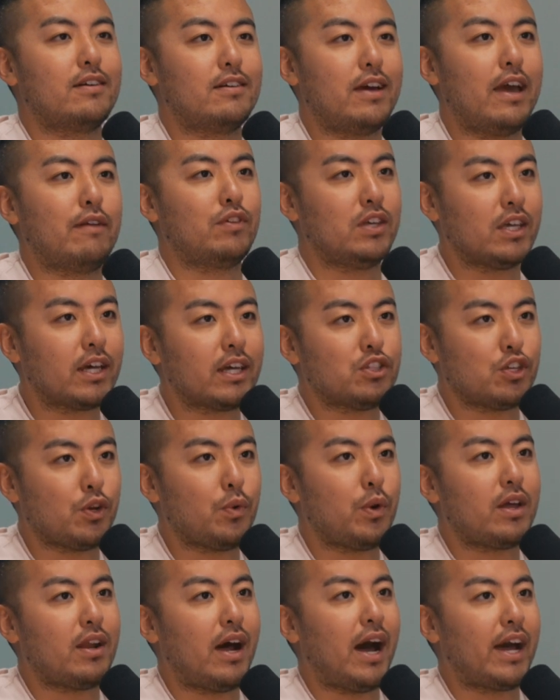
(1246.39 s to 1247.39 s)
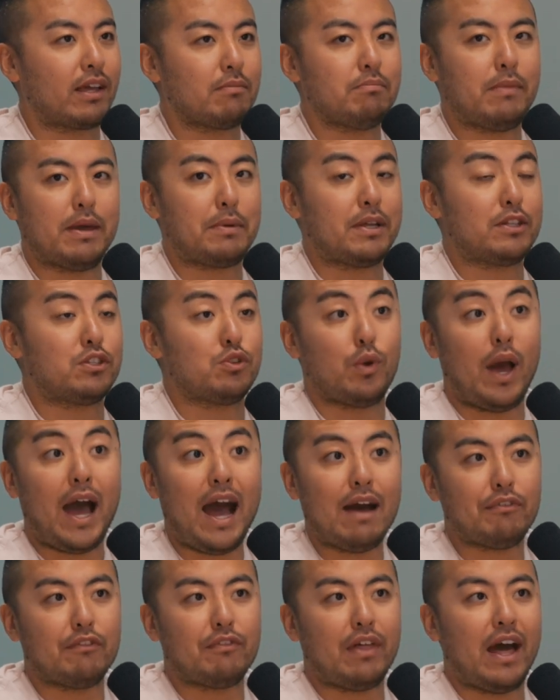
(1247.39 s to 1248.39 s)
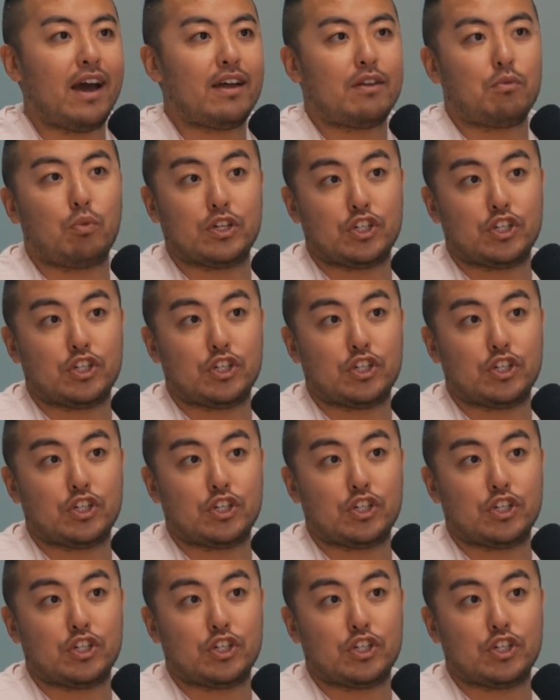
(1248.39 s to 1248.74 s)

if he can do it, I can maybe do half of that,